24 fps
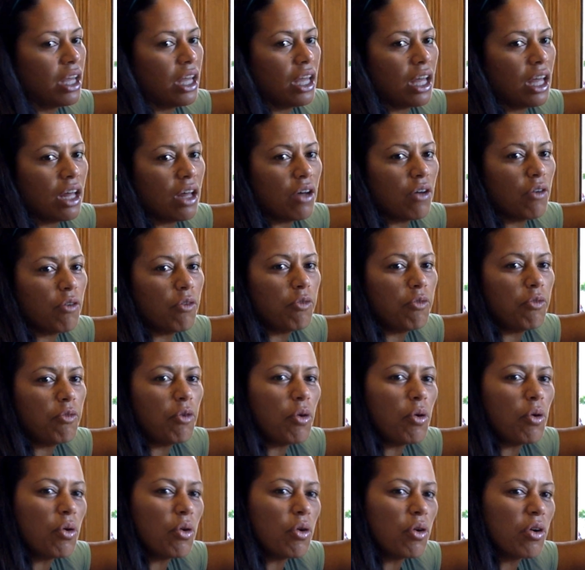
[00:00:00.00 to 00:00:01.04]

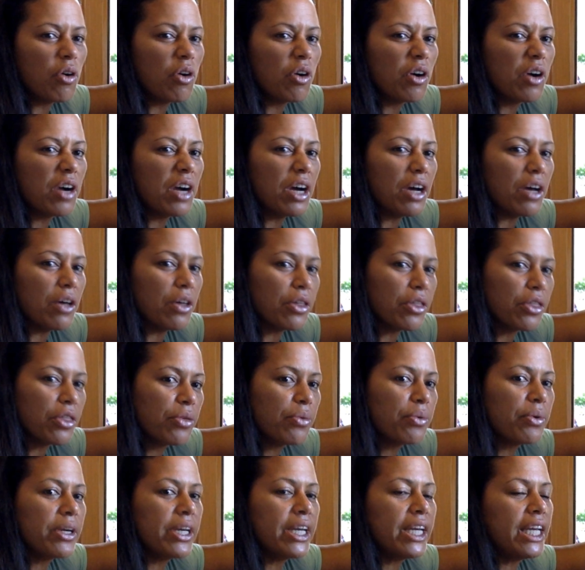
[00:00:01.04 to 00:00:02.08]
L4,
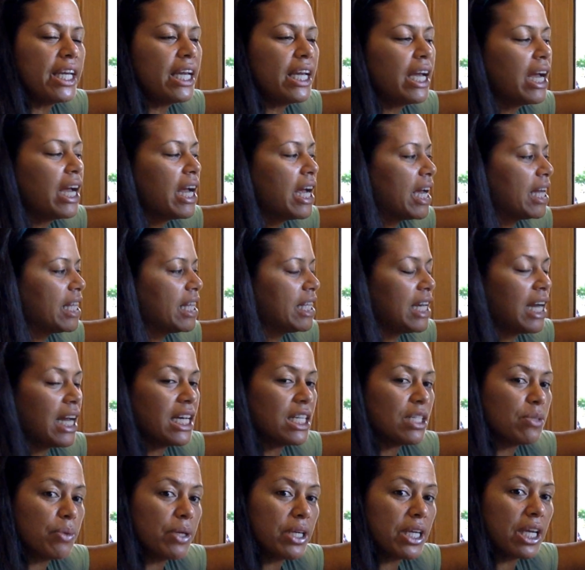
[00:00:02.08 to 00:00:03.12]
L3, and then as
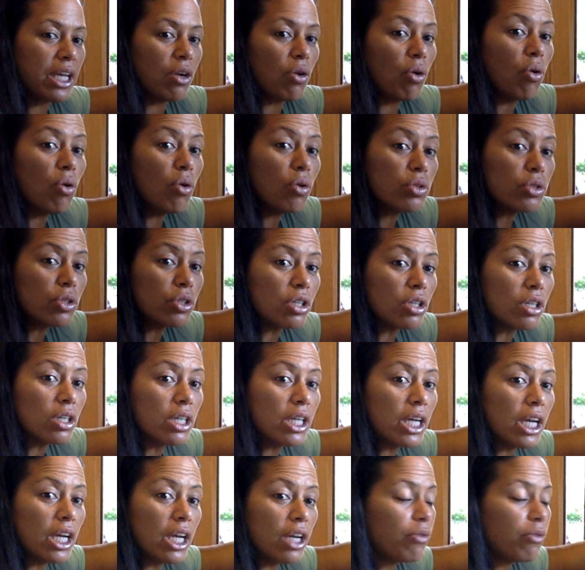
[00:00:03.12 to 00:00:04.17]
we get older,
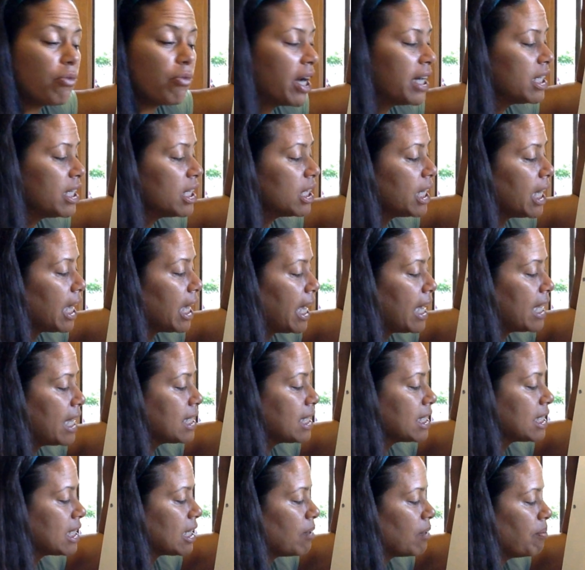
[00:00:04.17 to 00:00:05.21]
it finally
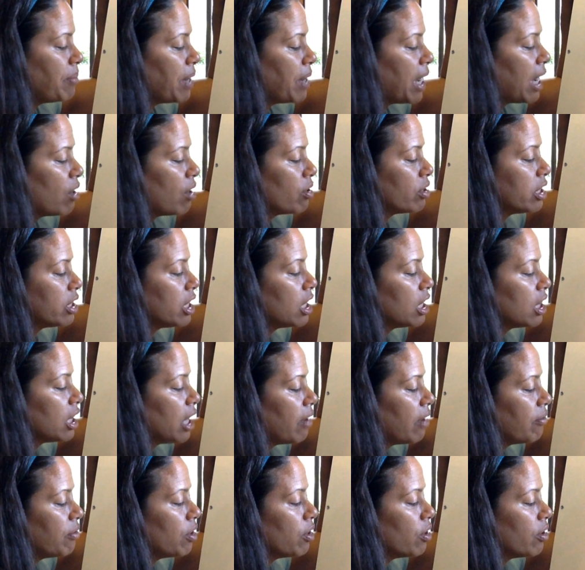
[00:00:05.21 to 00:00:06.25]
ends at about the
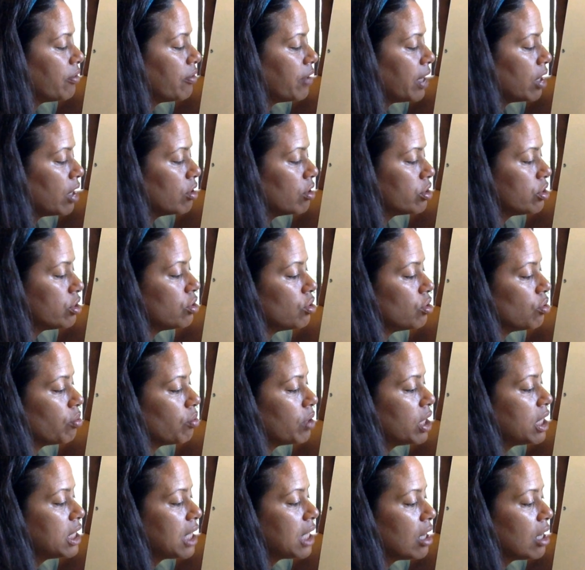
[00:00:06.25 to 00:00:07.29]
level of L2. What
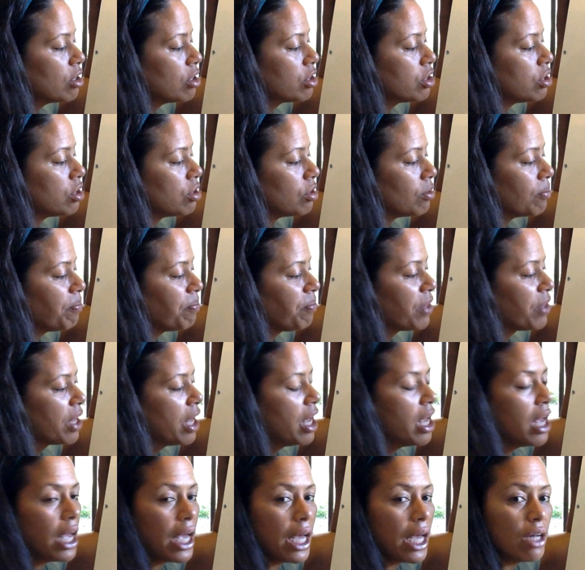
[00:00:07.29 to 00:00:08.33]
is L2?
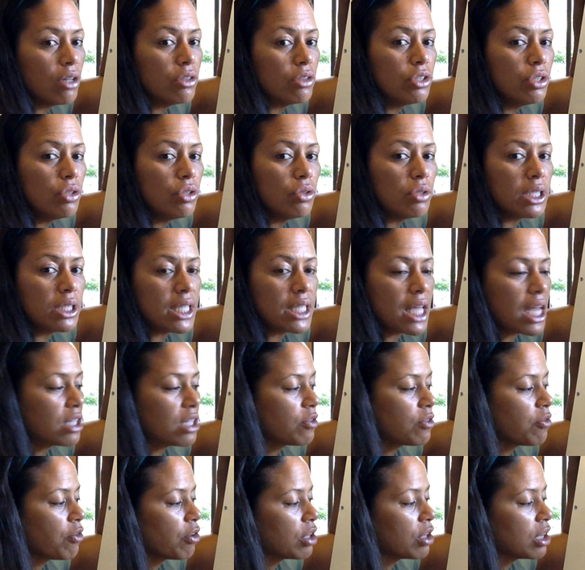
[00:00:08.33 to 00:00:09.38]
L2 stands
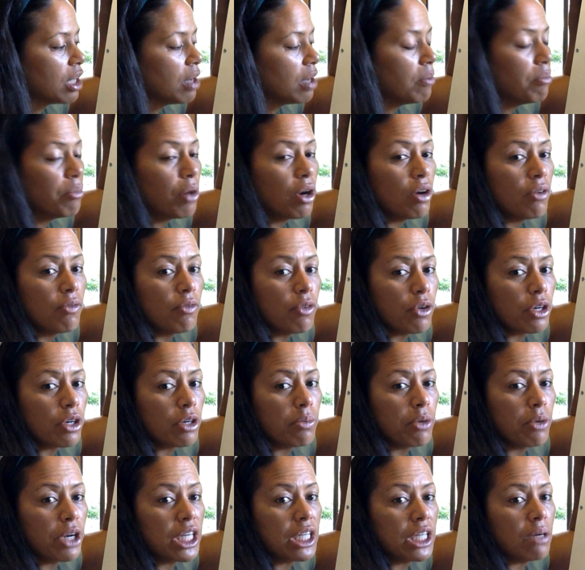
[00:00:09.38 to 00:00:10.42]
for lumbar
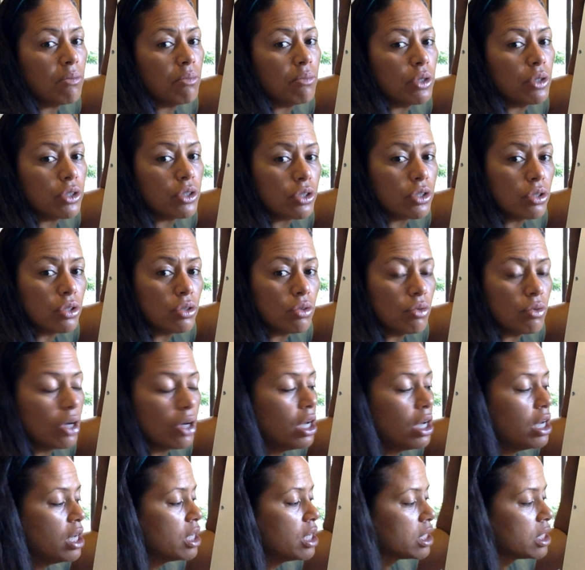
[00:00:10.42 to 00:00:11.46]
vertebrae number 2.
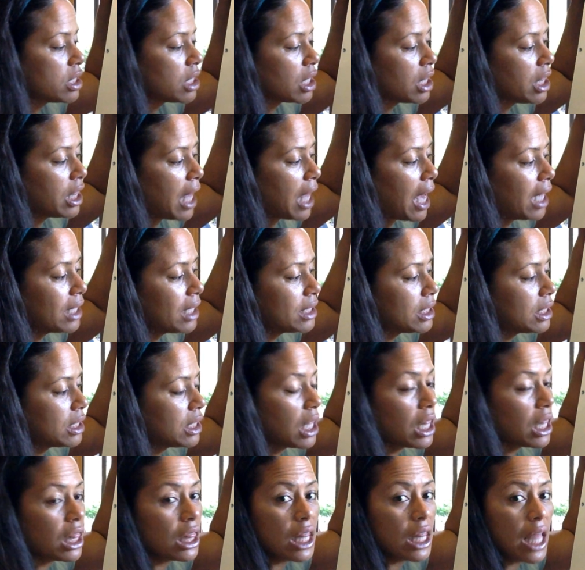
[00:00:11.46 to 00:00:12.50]
So that's the
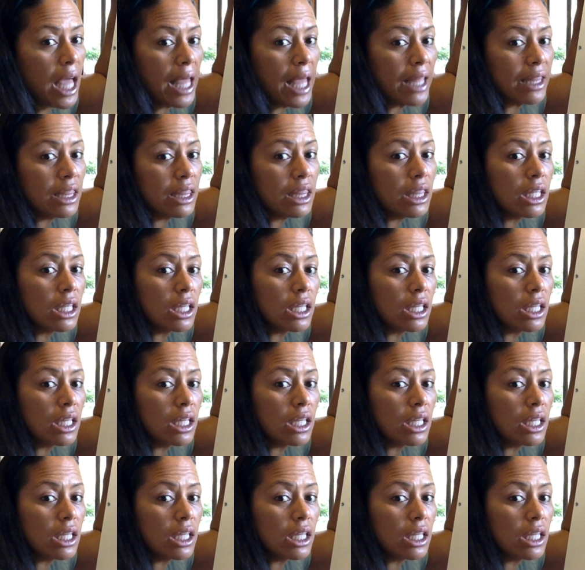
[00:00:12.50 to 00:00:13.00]
length